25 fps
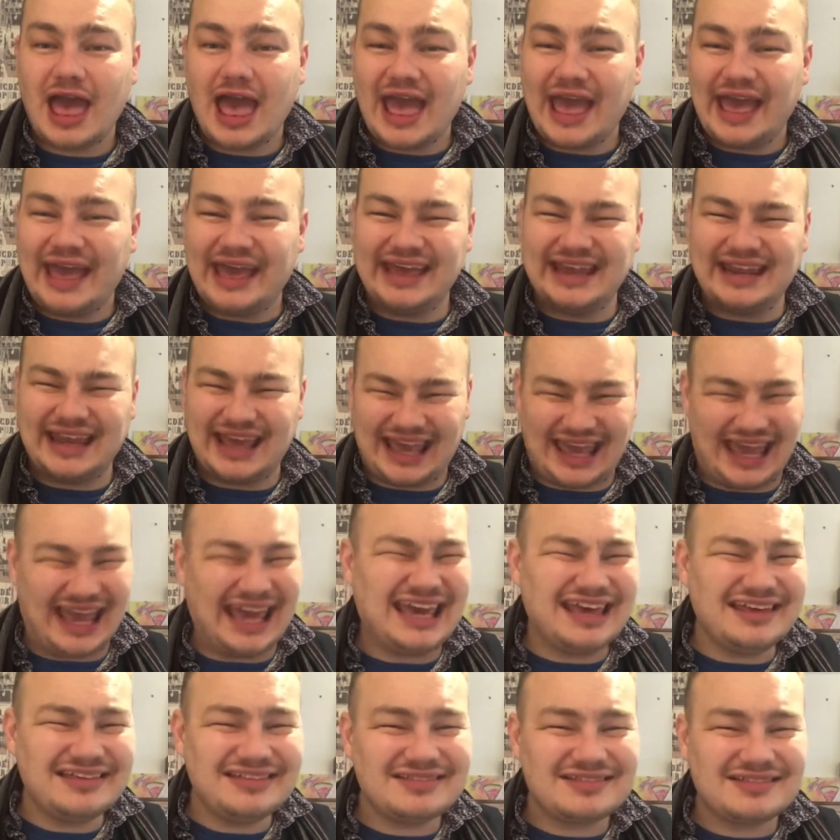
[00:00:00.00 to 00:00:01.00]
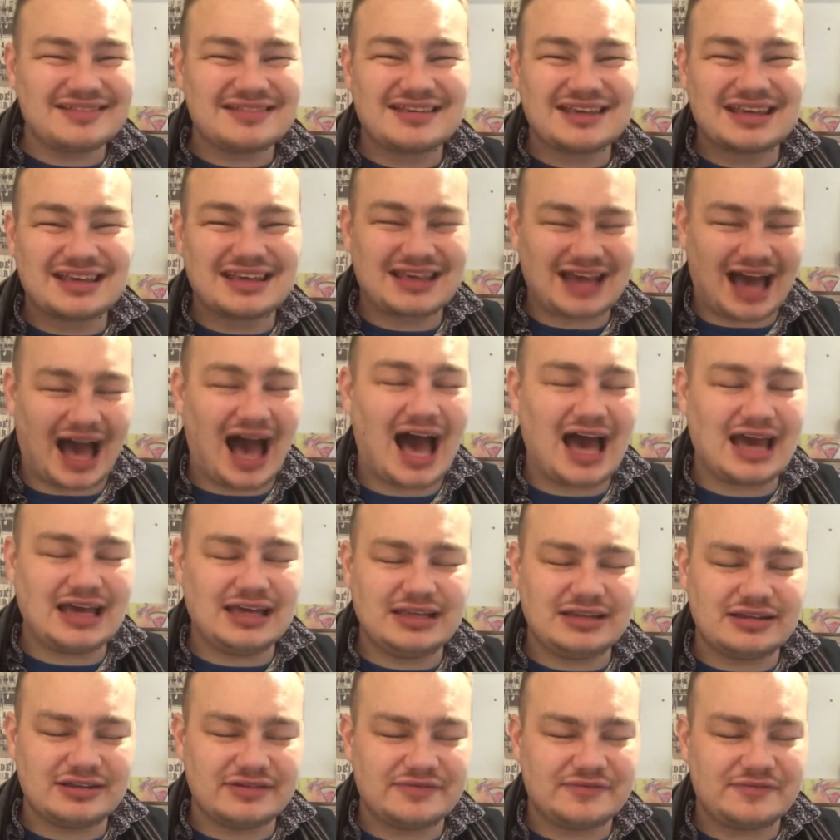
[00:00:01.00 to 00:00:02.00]
It is kind
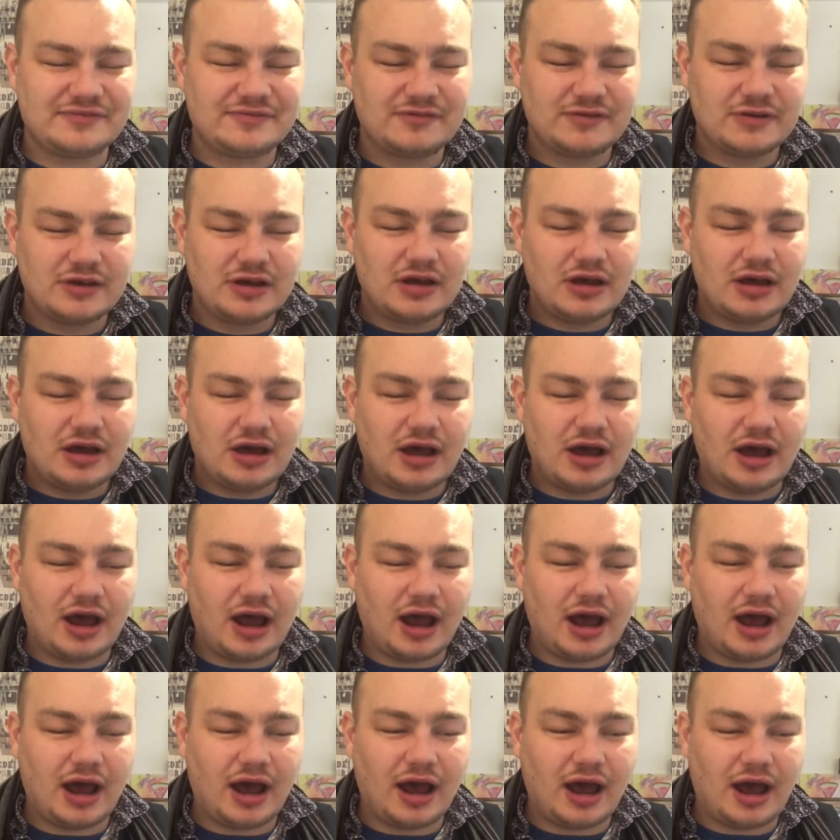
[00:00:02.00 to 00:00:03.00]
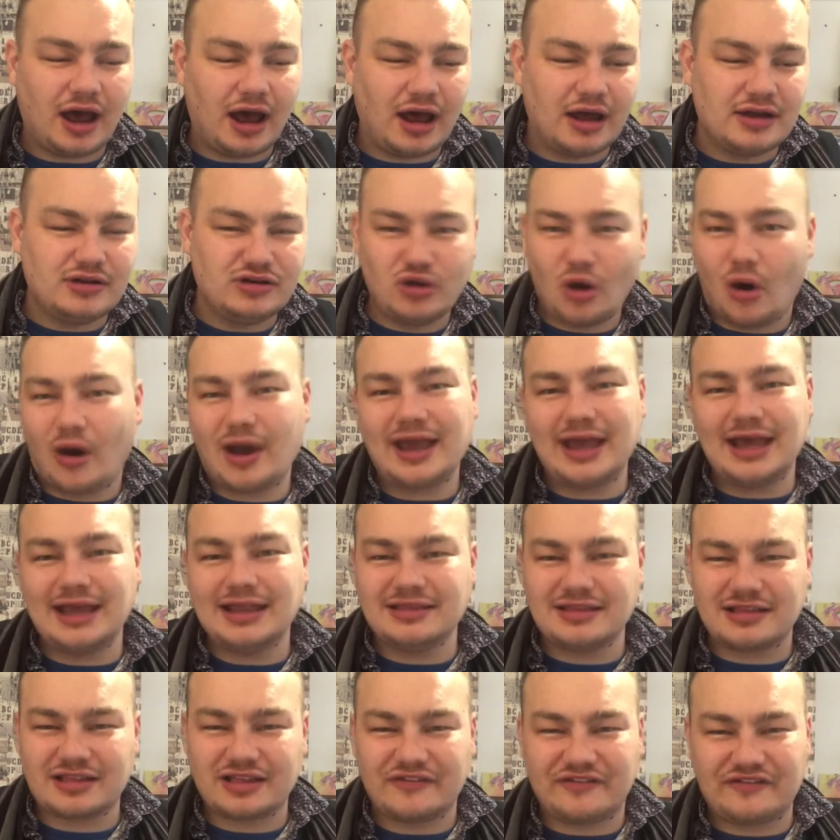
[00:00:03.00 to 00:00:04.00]
of annoying
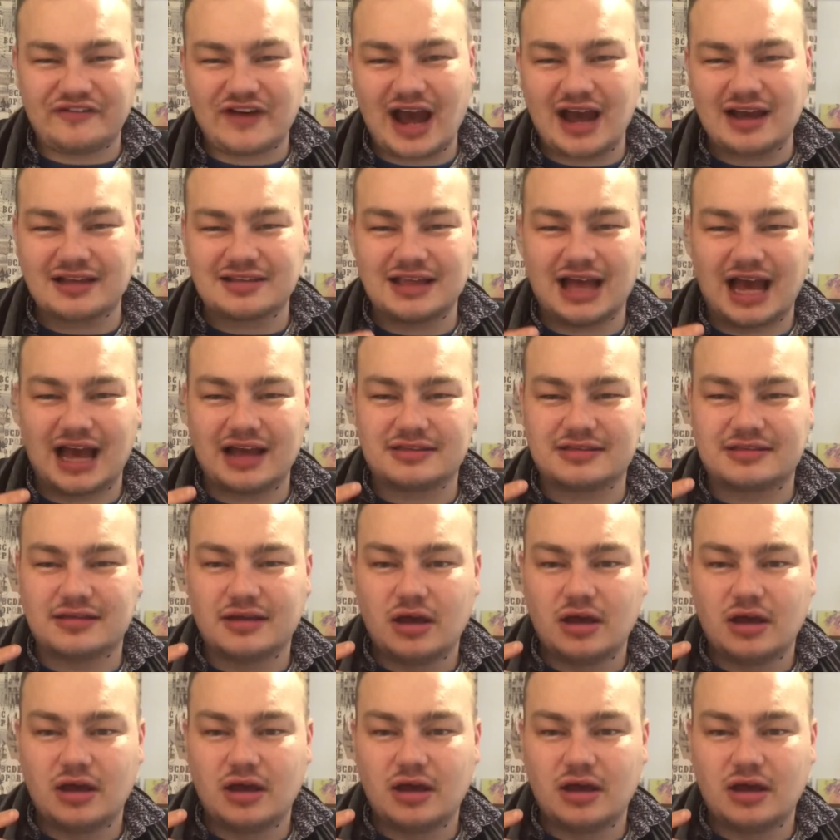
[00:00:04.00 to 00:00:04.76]
that the fact that